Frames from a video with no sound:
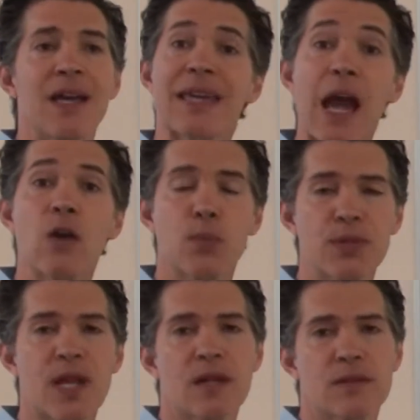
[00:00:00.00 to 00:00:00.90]

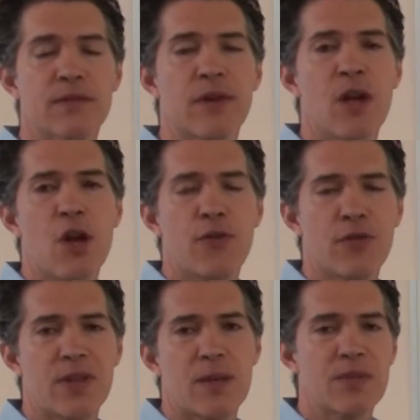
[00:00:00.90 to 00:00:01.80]
counterproductive
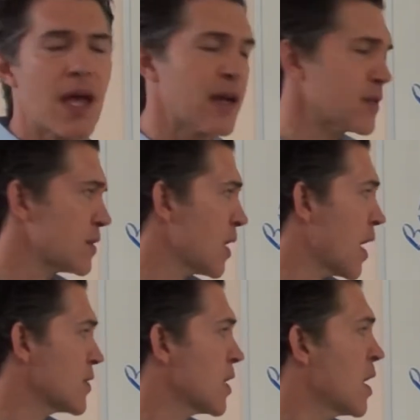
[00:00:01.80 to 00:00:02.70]
for them to
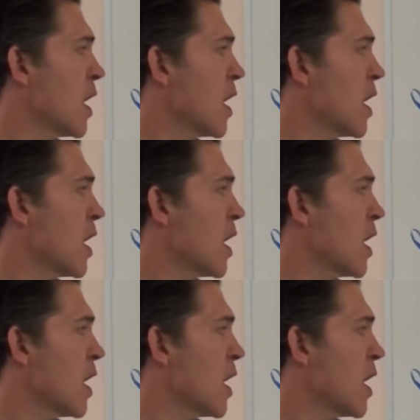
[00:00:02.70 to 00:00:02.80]
exercise.